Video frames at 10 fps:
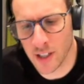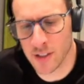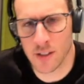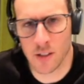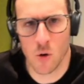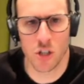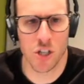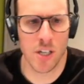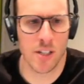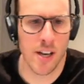the next
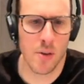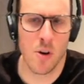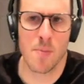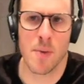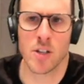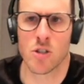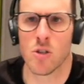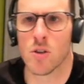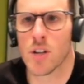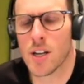question is how do I make
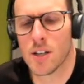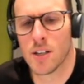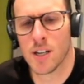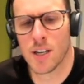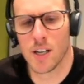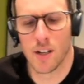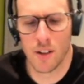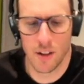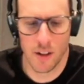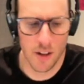sure that uh,
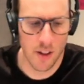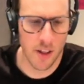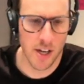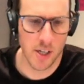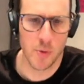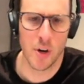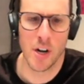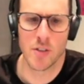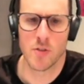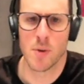the
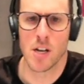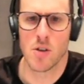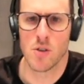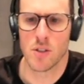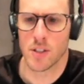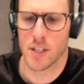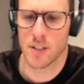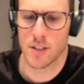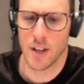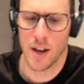experience for my users
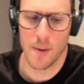is